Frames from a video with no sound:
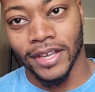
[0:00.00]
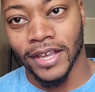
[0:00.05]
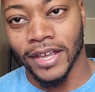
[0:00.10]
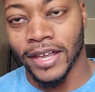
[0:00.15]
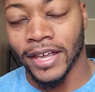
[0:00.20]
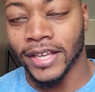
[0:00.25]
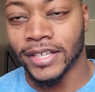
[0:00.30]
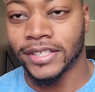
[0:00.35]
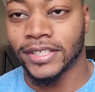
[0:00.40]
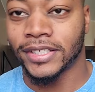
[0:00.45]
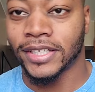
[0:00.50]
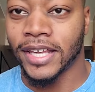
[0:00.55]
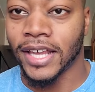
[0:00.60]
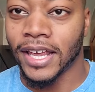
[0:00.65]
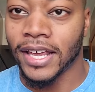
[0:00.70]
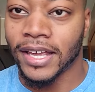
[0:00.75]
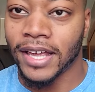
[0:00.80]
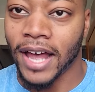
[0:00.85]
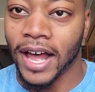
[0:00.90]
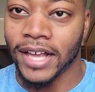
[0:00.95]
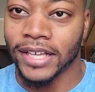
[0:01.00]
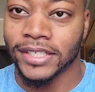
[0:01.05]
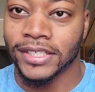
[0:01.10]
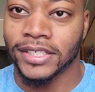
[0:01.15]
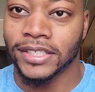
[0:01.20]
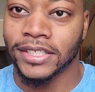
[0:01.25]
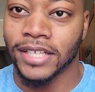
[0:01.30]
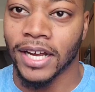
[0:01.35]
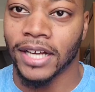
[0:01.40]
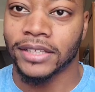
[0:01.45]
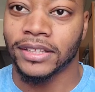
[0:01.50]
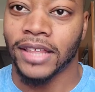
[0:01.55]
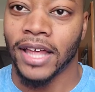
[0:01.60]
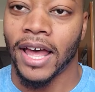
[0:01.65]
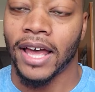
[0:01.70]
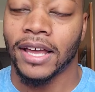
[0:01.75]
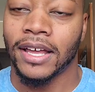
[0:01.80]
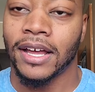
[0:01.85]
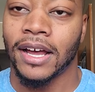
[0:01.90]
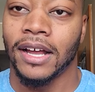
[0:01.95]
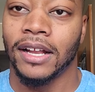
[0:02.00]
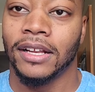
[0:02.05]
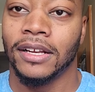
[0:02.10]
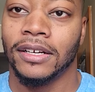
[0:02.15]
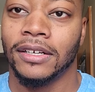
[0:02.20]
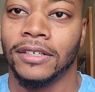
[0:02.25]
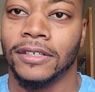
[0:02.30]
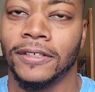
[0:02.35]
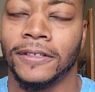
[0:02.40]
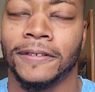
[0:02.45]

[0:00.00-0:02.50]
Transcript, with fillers: His skin got stuck that color.